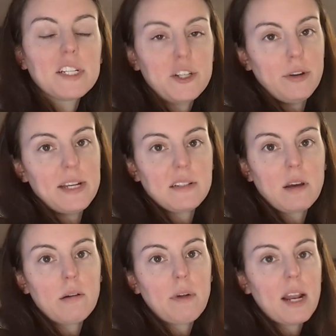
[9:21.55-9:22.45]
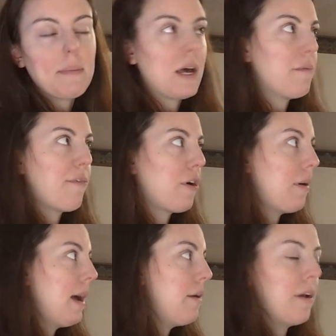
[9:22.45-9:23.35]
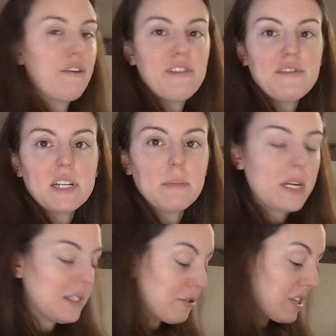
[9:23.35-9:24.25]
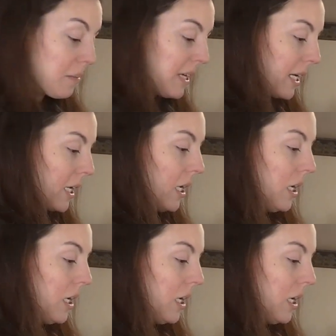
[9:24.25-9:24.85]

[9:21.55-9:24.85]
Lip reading: 2 days ago and read about him for, I don't know, 15 minutes or something.